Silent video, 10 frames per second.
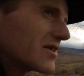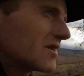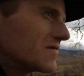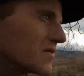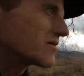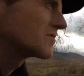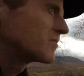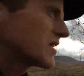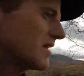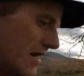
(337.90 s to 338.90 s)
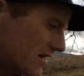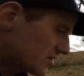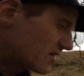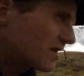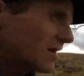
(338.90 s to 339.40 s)
today, folks, and we didn't
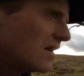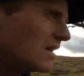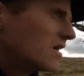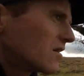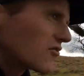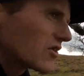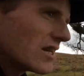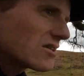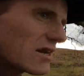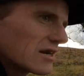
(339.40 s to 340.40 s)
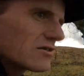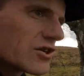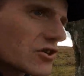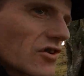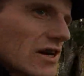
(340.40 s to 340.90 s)
actually research
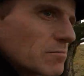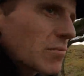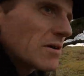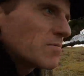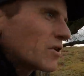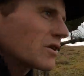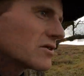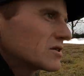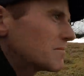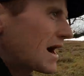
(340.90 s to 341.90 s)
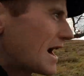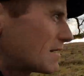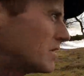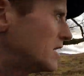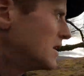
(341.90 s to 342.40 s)
or try and pinpoint on a map